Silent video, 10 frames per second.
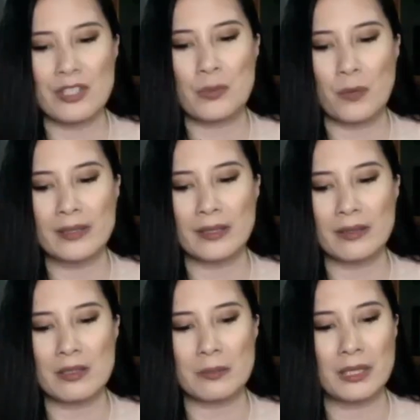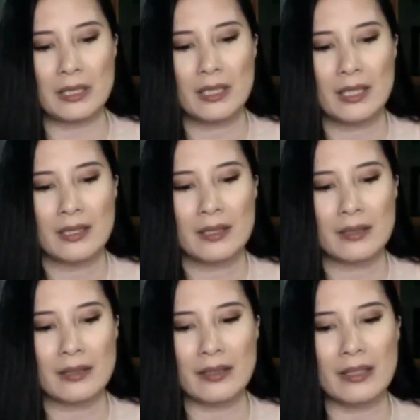one thing to be
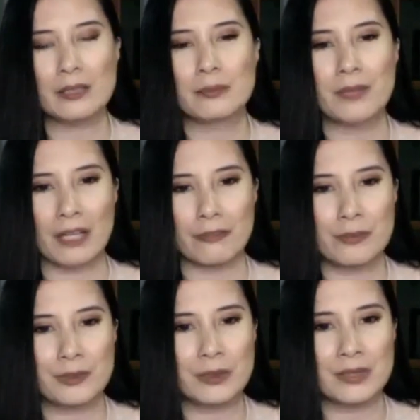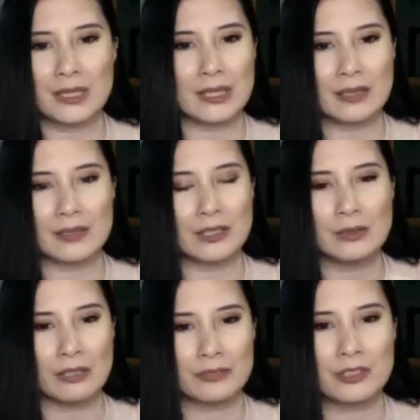held back from doing the thing that you
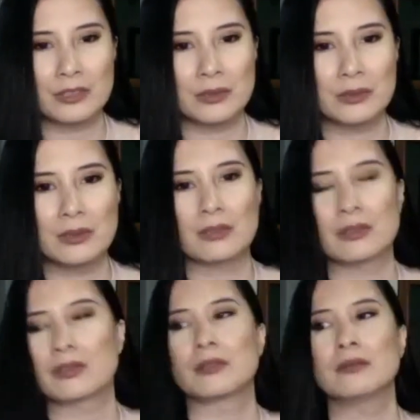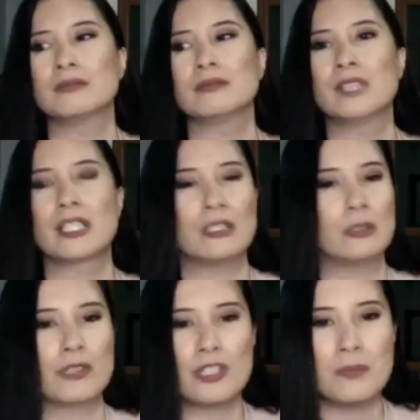love to do, or let alone
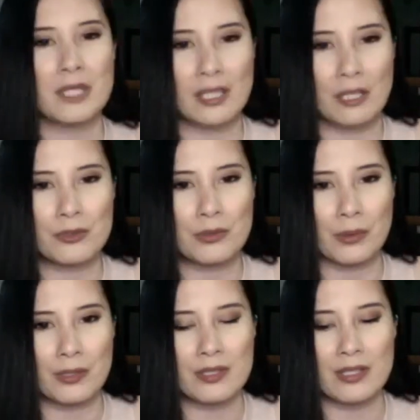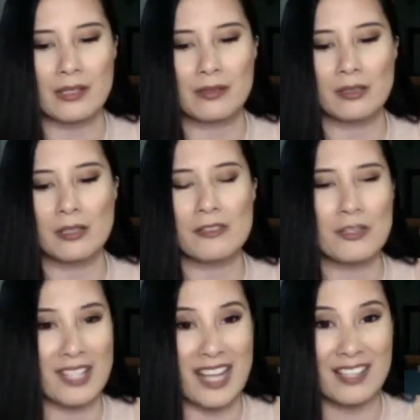just being outdoors, and also
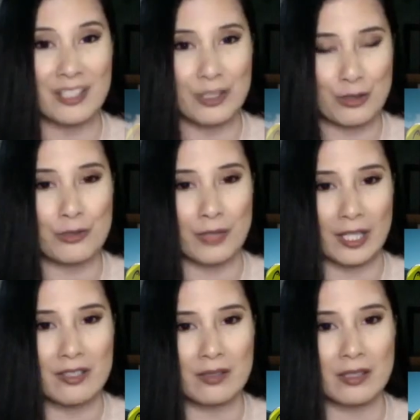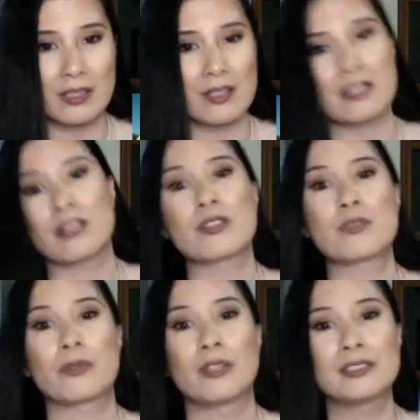the added stress that this year has
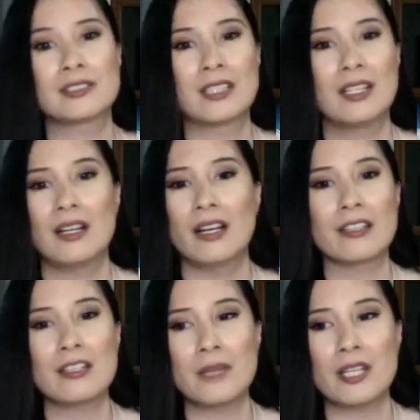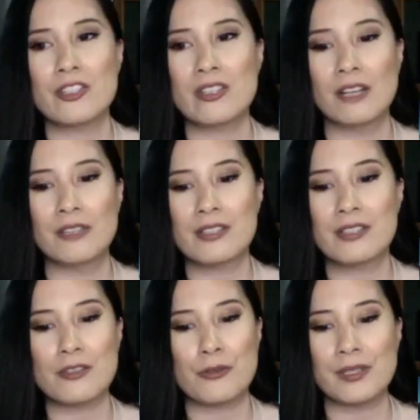brought. I can imagine how it's
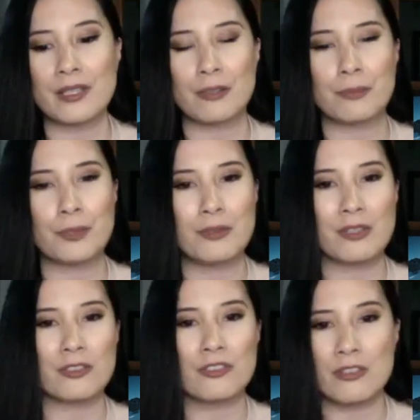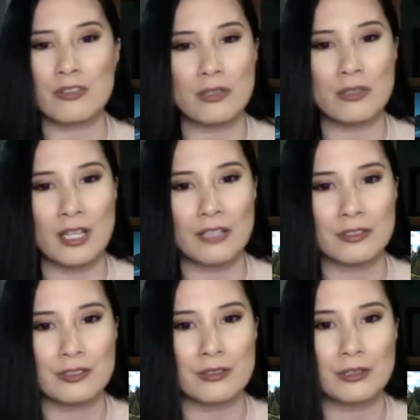so therapeutic to just go down the
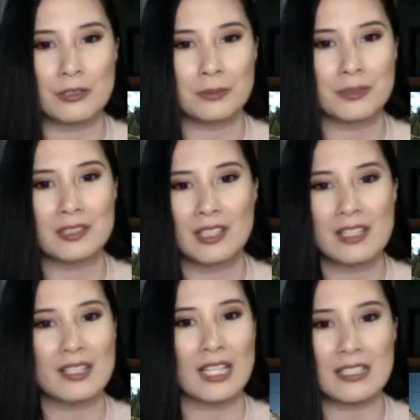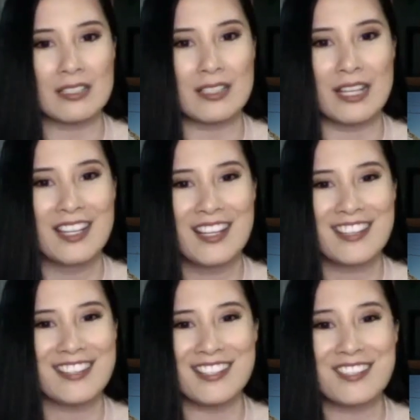slopes. That's
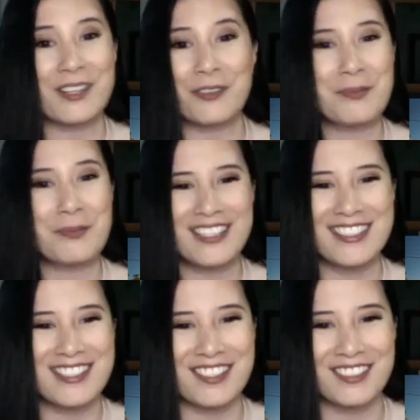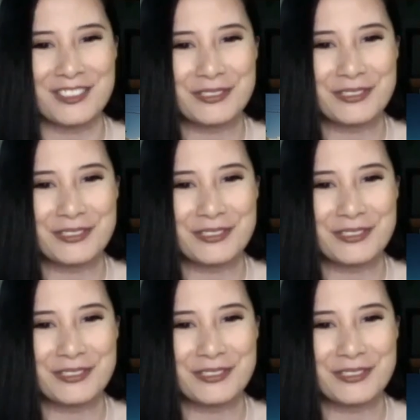therapy in itself.